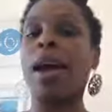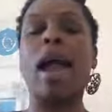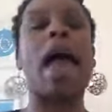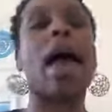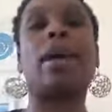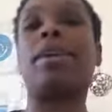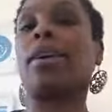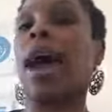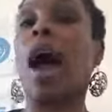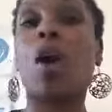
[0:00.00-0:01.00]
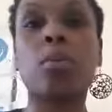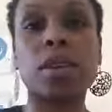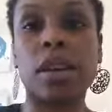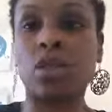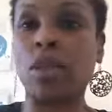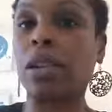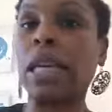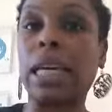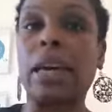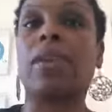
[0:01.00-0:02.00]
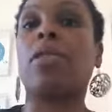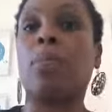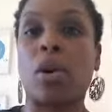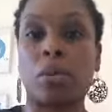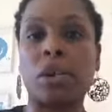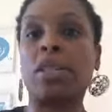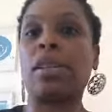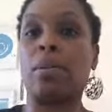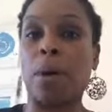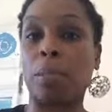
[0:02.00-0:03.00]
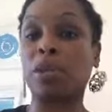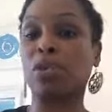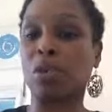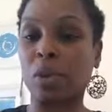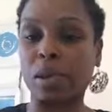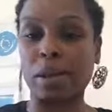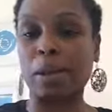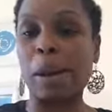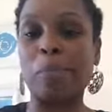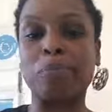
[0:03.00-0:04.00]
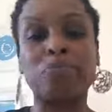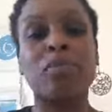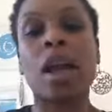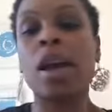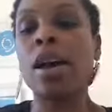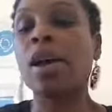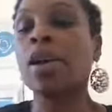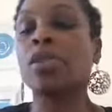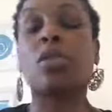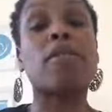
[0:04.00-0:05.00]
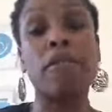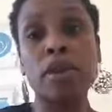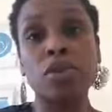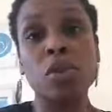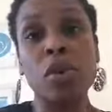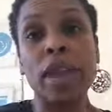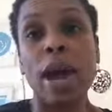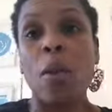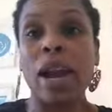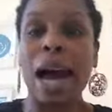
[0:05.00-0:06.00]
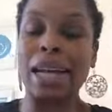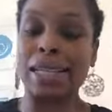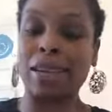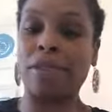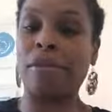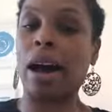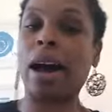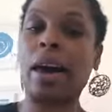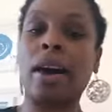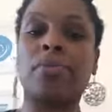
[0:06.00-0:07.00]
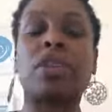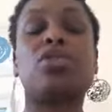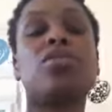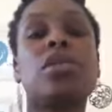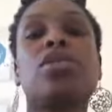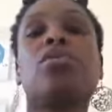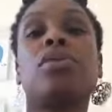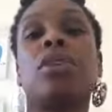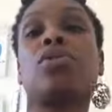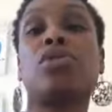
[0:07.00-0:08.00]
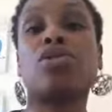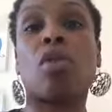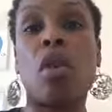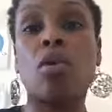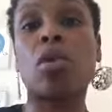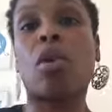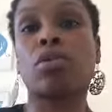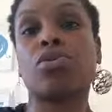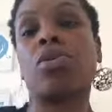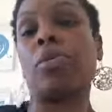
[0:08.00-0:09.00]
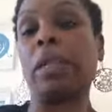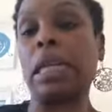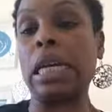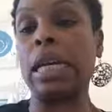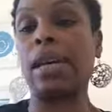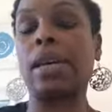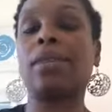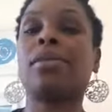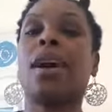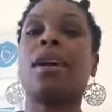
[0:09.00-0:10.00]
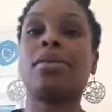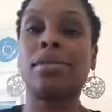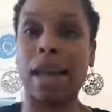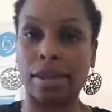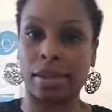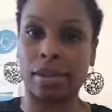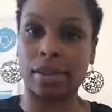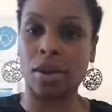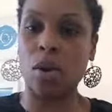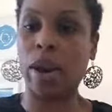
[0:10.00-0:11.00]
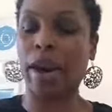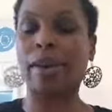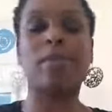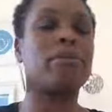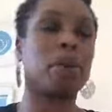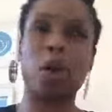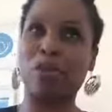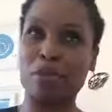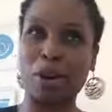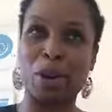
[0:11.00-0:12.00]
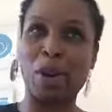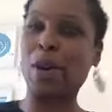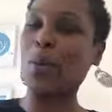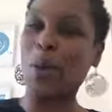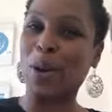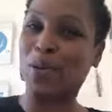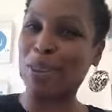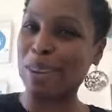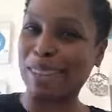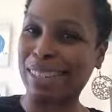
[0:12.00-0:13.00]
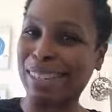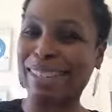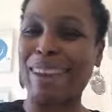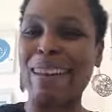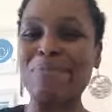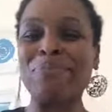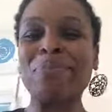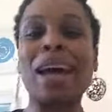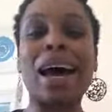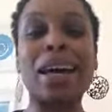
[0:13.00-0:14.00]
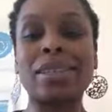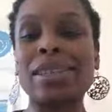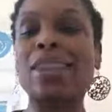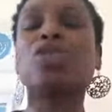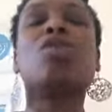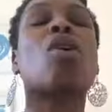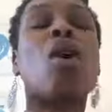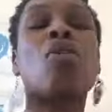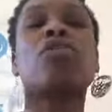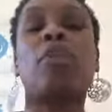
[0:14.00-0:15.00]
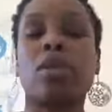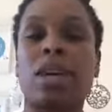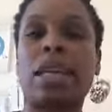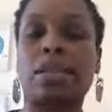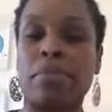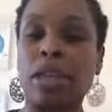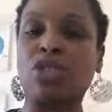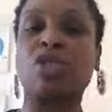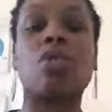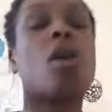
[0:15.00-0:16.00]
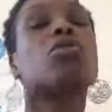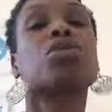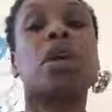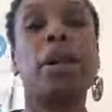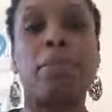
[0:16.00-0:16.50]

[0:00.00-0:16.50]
and helped a struggling kid in the Baltimore City public school system. So the first tool that I want to identify that you can use to increase your own cultural humility is assess. Okay, very familiar word for nurses, right? Assess your own multidimensional culture and